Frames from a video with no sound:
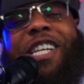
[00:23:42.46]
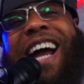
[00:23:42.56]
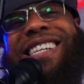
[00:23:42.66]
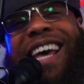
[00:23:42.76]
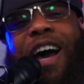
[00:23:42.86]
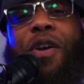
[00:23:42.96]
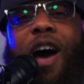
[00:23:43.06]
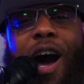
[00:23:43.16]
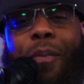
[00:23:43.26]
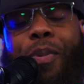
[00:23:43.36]
Chi-Town
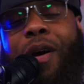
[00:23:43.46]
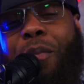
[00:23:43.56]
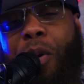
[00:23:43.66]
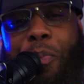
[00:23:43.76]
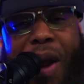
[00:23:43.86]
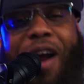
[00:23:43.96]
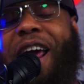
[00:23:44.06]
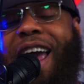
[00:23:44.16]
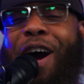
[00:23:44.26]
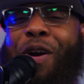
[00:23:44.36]
up, but Bear
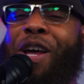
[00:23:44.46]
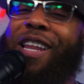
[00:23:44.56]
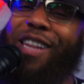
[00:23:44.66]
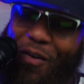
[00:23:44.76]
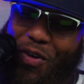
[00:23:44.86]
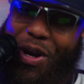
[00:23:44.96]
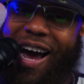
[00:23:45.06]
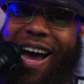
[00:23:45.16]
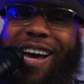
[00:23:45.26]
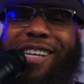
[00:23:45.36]
Down. Love you
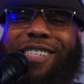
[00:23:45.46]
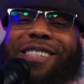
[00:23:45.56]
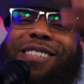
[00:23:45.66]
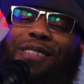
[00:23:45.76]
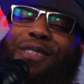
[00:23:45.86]
guys.